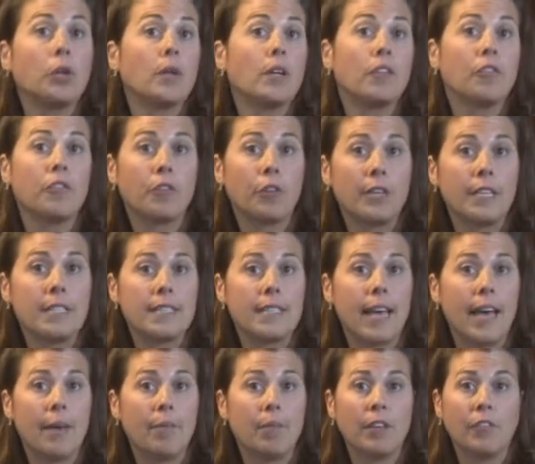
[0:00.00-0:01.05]
you can freeze
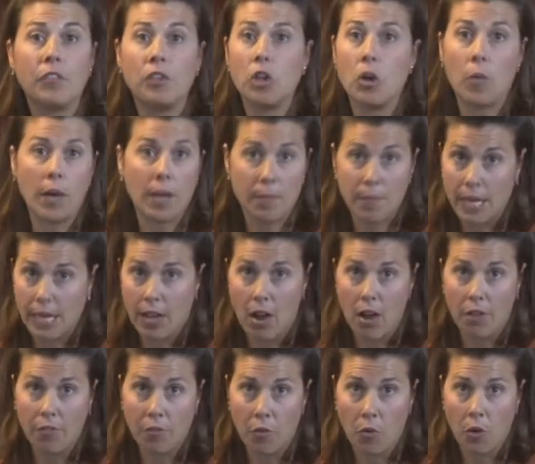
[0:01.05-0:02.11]
them if you don't want to make
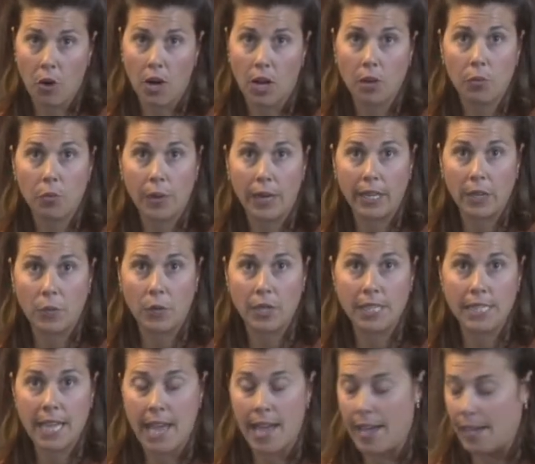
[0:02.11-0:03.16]
all 4 right at
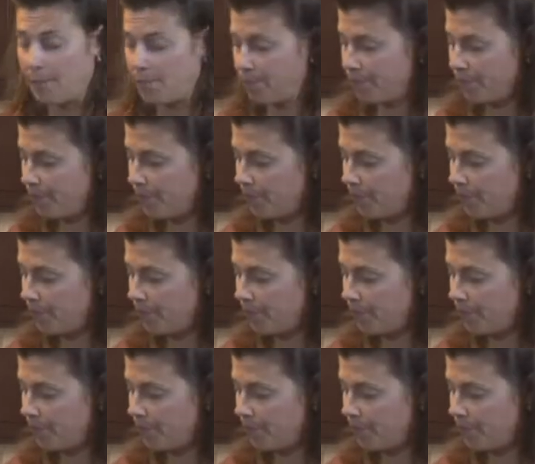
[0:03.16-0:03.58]
one time.